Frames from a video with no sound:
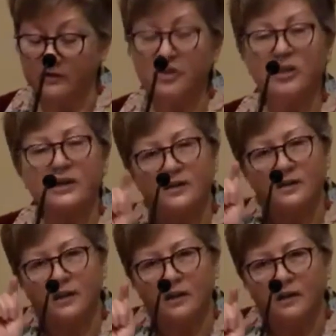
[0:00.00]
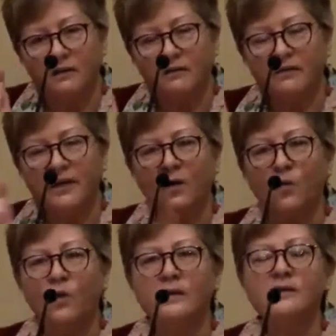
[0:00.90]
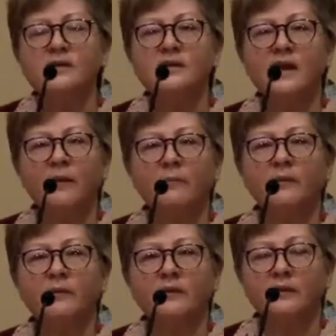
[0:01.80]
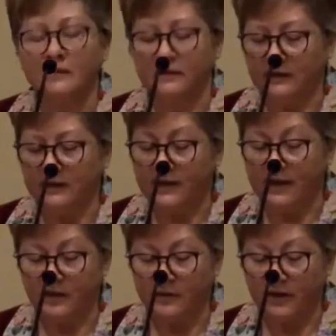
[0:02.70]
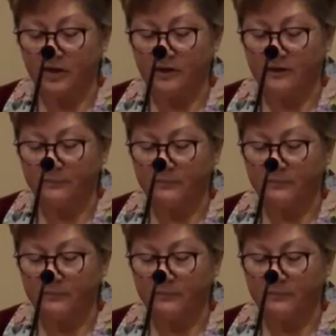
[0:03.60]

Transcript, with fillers: Just that one step in that direction.